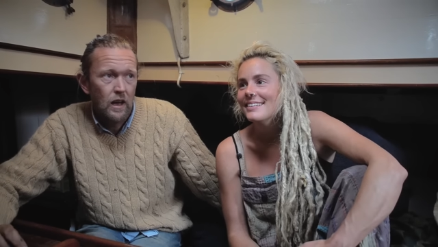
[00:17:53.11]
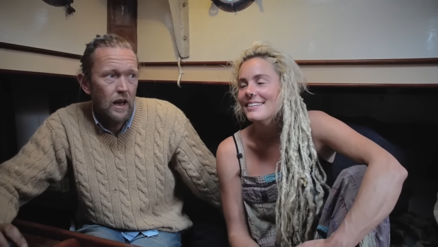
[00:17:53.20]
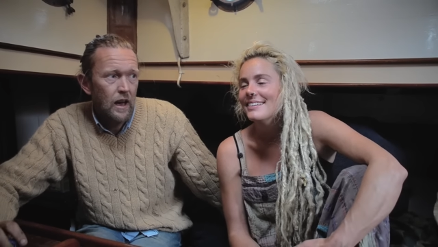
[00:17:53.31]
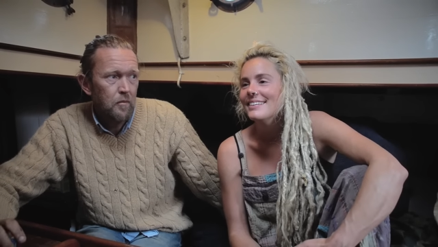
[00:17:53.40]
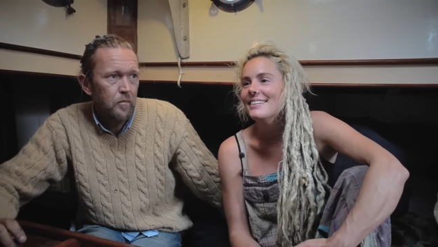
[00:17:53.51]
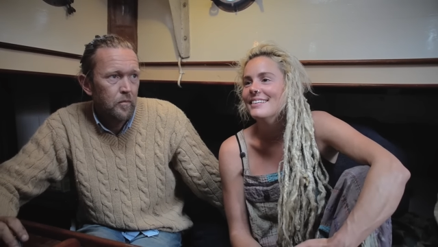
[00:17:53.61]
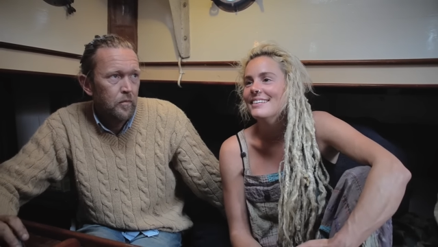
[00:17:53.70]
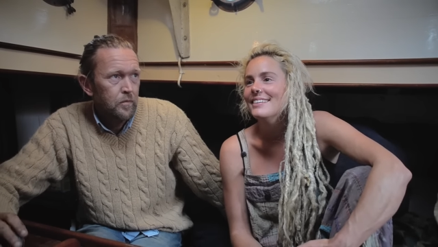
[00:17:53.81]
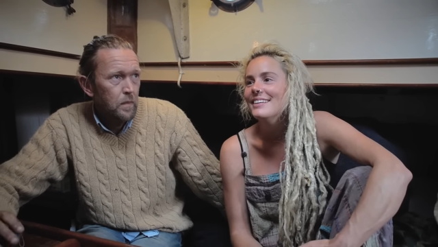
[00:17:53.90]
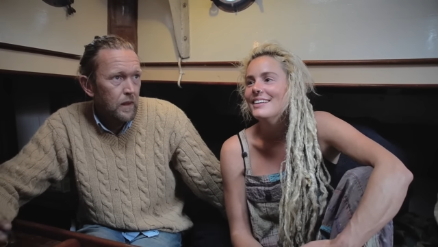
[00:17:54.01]
Speaker 1: Um,
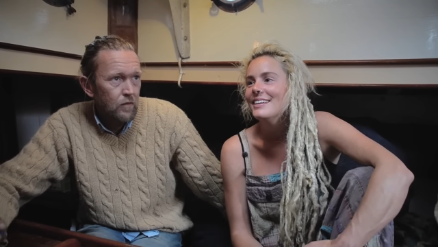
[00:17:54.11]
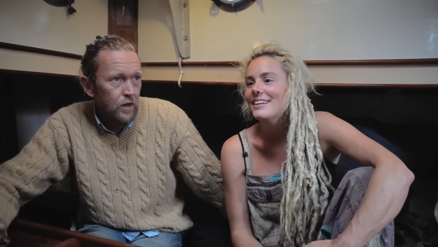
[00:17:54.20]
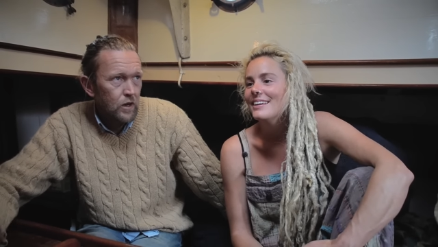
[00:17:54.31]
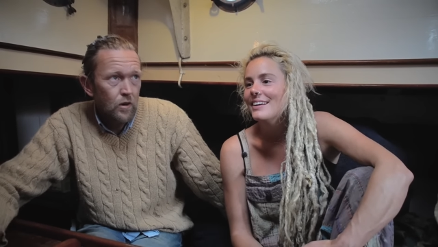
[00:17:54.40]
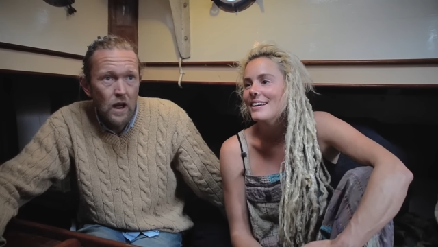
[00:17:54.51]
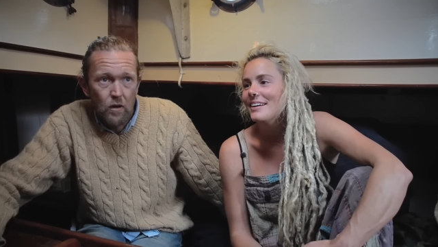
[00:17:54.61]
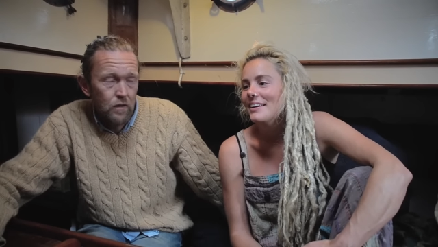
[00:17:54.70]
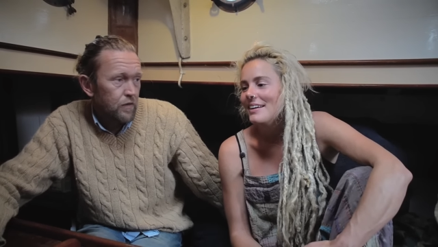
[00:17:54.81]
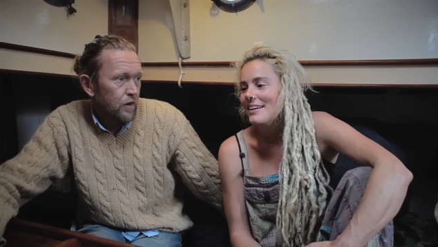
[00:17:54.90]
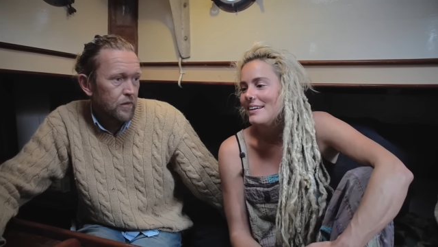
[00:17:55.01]
I've only known Erin
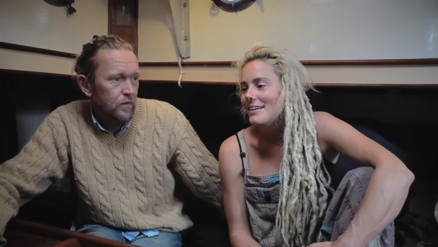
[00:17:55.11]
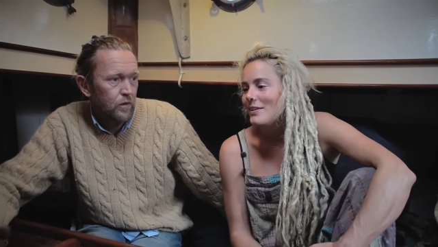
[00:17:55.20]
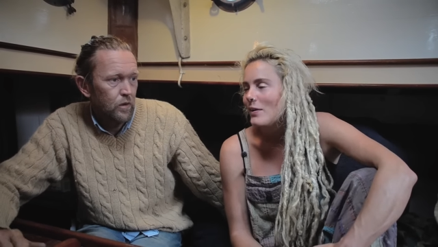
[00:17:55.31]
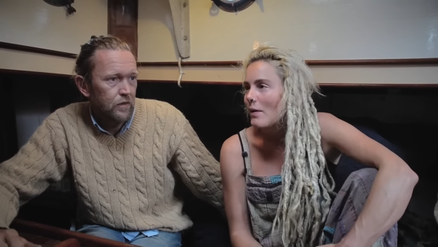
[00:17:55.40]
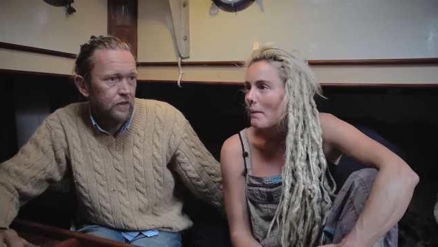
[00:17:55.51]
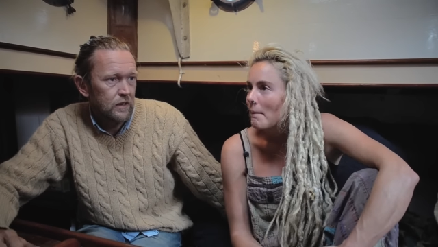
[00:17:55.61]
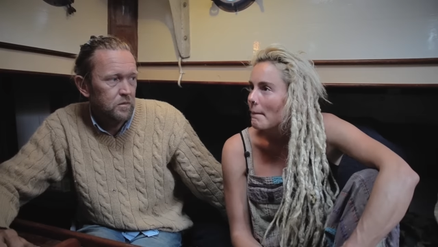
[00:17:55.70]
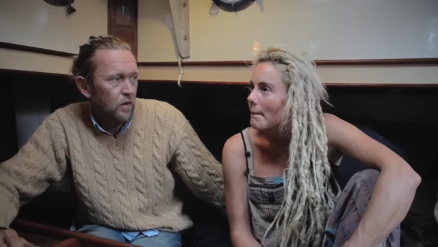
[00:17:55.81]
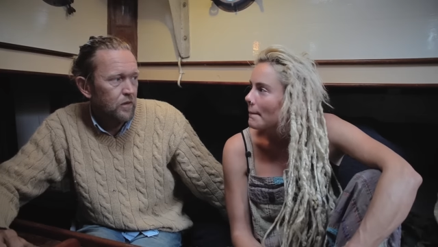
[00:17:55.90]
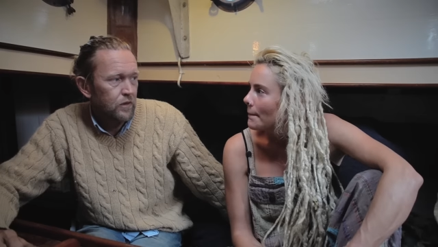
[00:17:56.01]
for sort of six
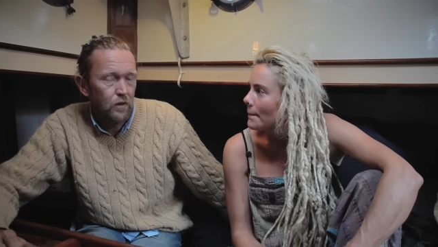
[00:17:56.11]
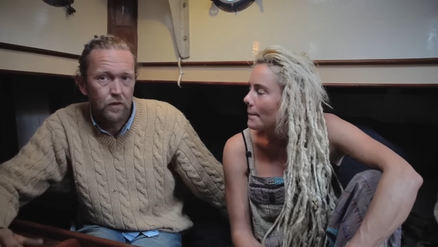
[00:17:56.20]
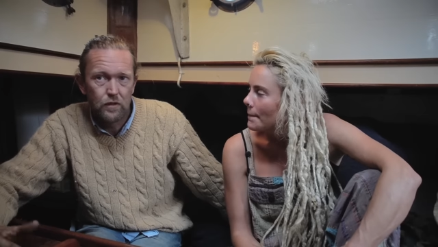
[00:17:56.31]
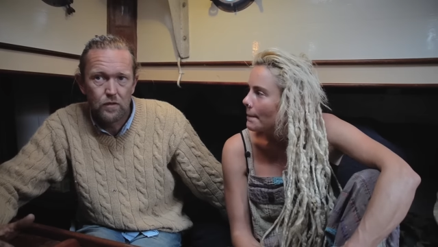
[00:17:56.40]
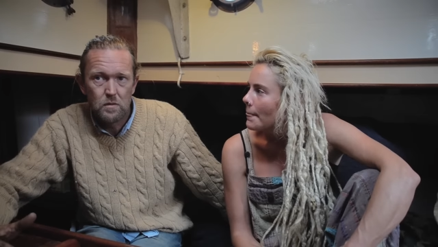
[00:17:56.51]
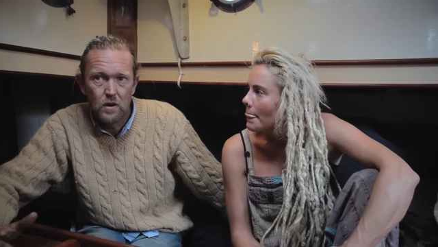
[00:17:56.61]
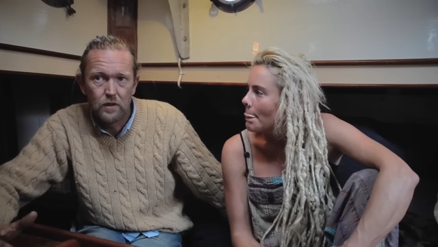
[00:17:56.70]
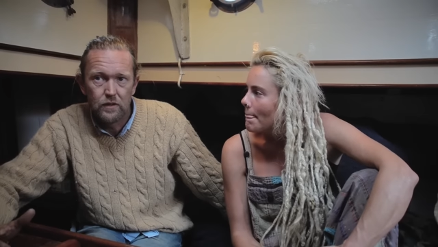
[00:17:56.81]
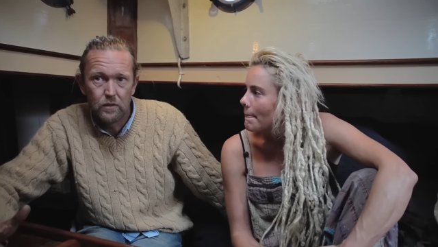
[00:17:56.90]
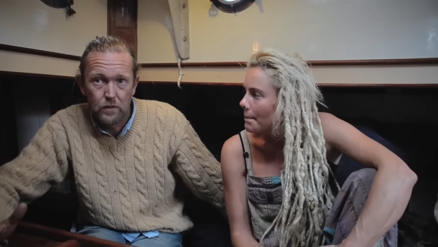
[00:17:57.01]
months, so for three
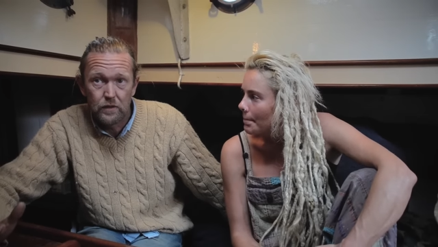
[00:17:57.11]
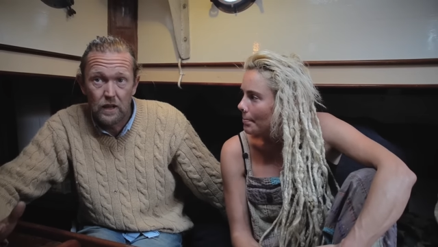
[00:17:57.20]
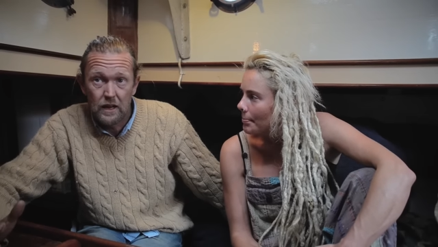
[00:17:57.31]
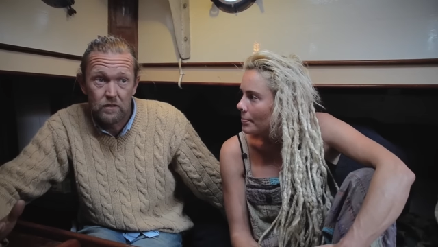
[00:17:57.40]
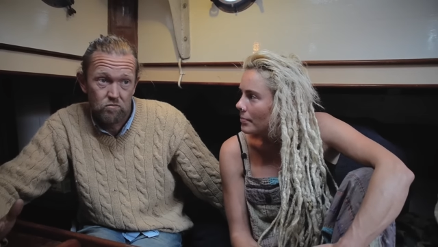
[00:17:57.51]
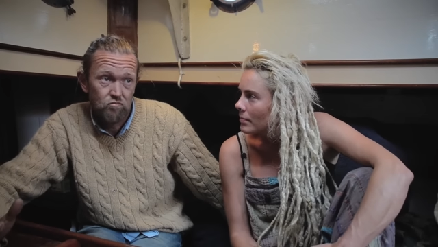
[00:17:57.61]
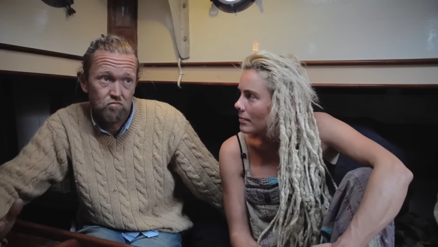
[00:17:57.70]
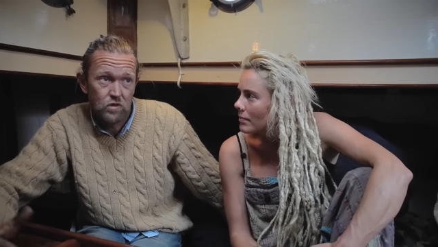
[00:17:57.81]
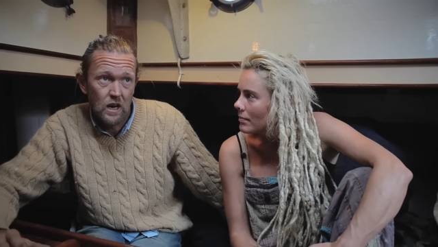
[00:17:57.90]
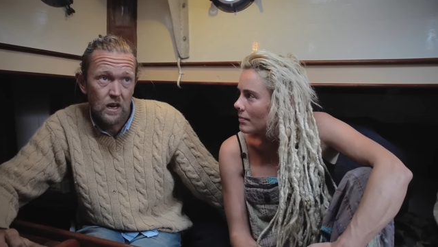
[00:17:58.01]
months it was like,
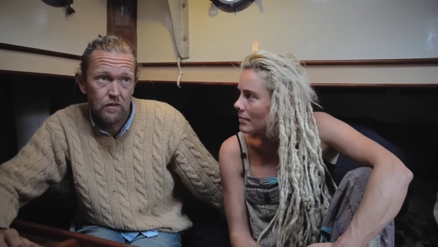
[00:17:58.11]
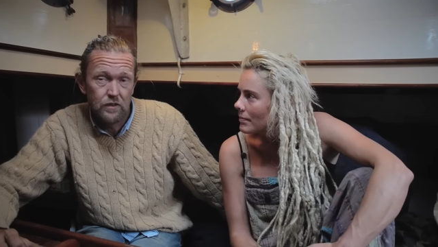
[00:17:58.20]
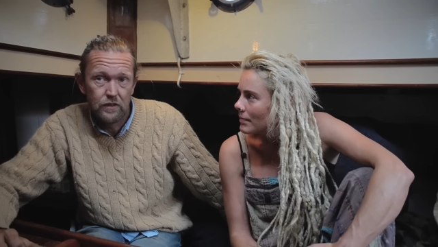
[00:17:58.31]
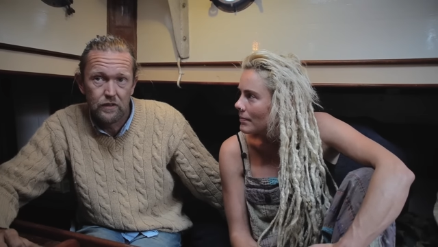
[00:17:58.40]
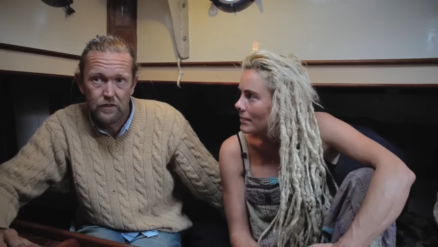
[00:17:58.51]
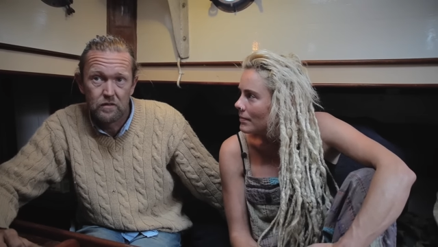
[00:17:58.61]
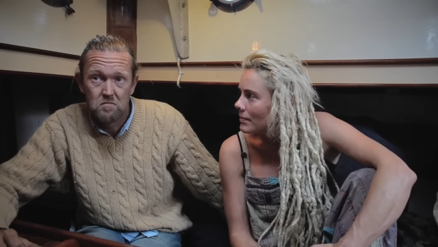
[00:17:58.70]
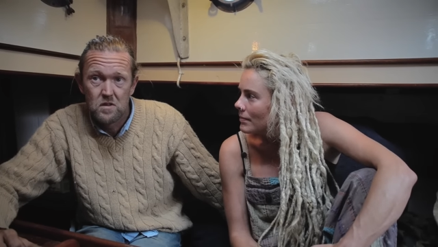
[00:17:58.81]
kind of, this is,